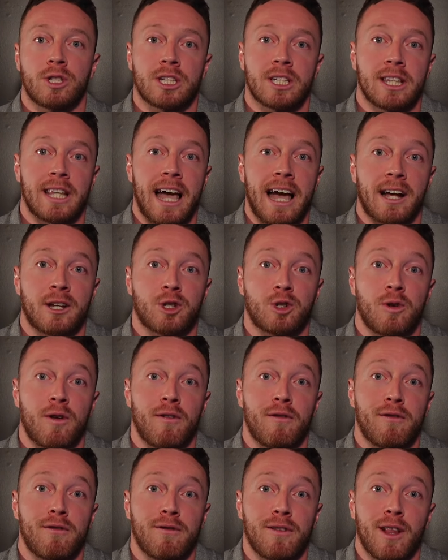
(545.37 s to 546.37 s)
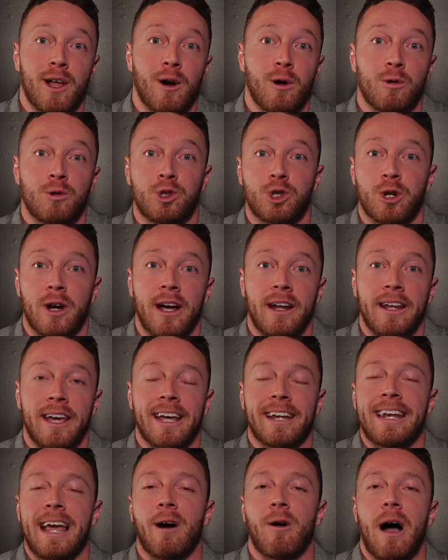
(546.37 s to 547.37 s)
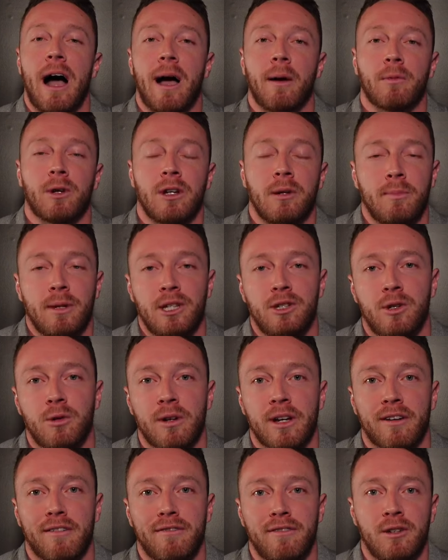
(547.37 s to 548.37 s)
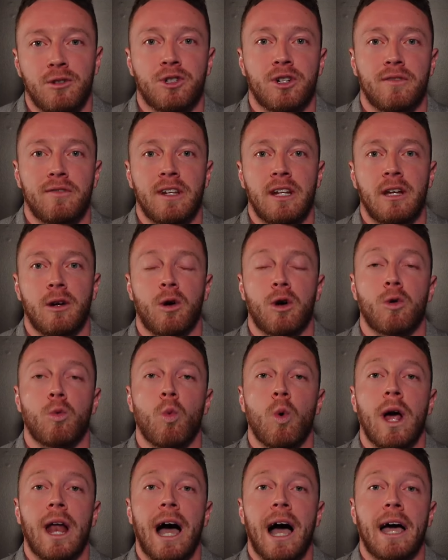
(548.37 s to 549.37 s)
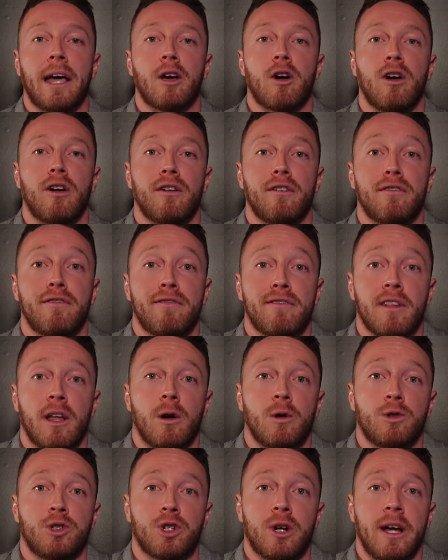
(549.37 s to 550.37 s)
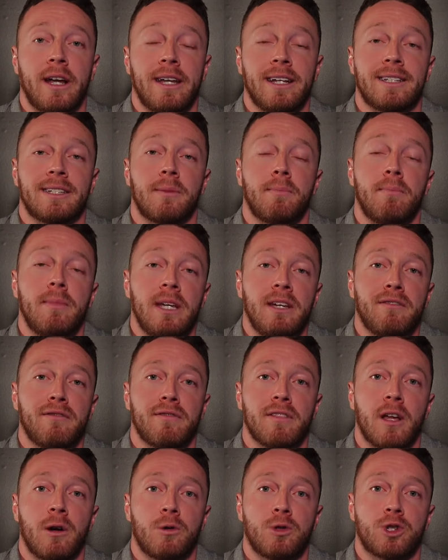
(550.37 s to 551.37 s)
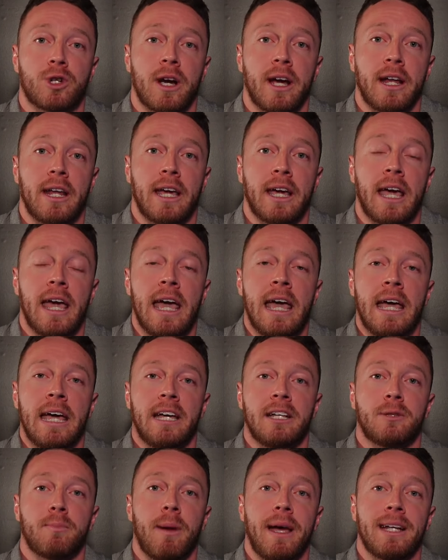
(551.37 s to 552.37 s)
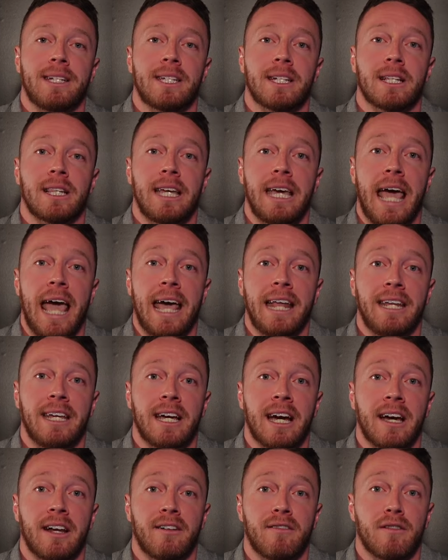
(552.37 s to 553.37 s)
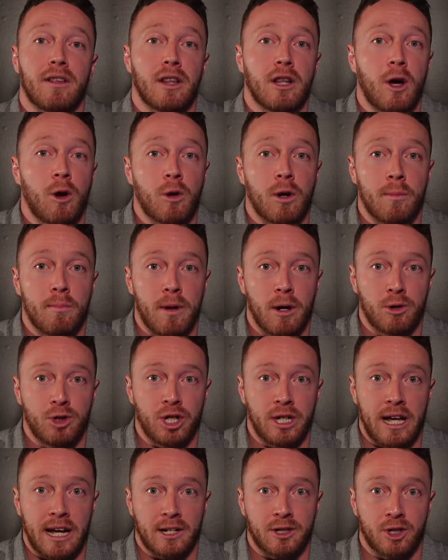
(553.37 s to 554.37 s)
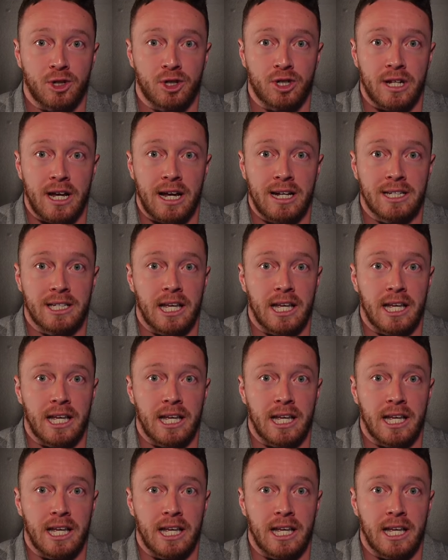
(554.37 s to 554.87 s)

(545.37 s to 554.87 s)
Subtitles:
slash flow training. Now, I'm gonna be doing a future video on what I call flow training. To me, flow training is basically any kind of locomotion exercise